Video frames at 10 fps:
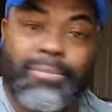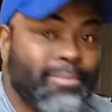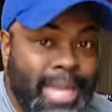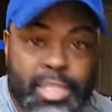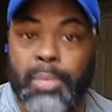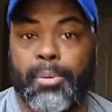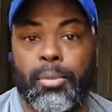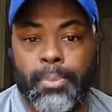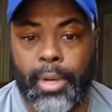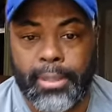That's the
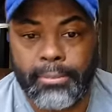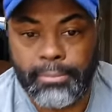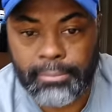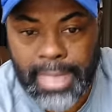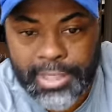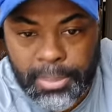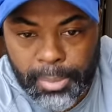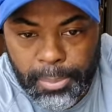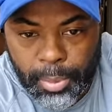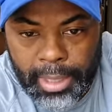blueprint. That's the
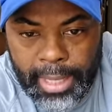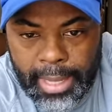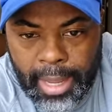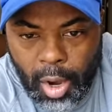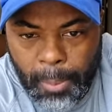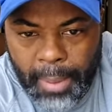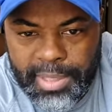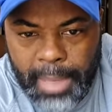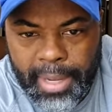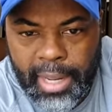blueprint. I hope I
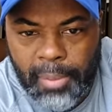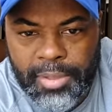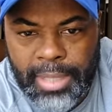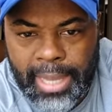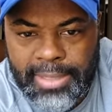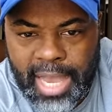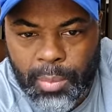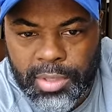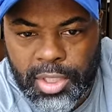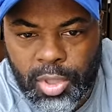was able to help you guys out
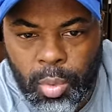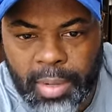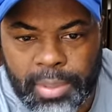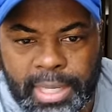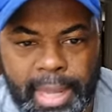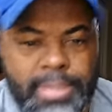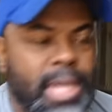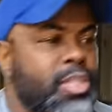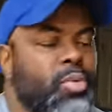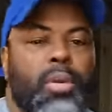with this quick one, guys.
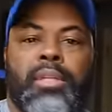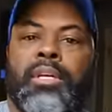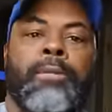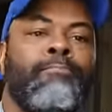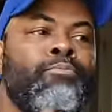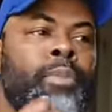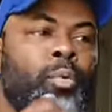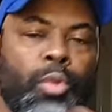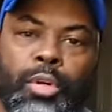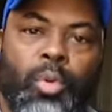I just wanted to
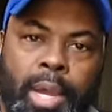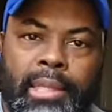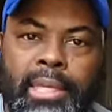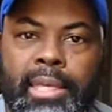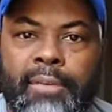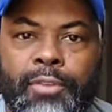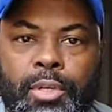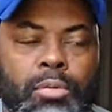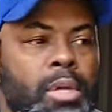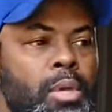real quickly give
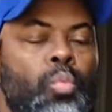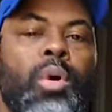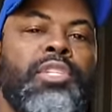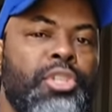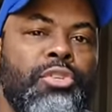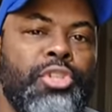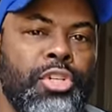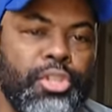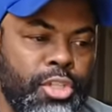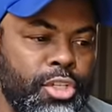you what you
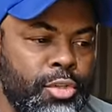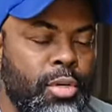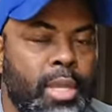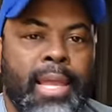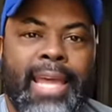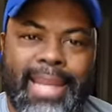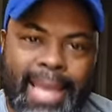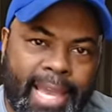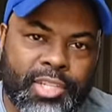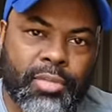should do and
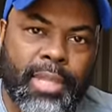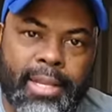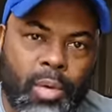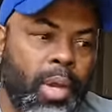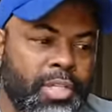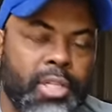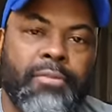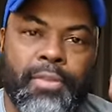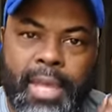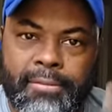answer that question
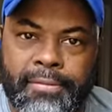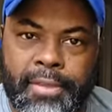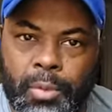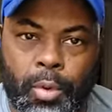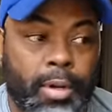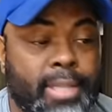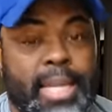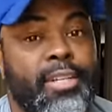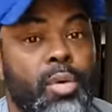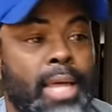for that viewer. Because I
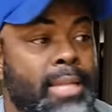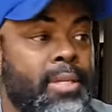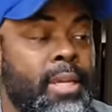know that's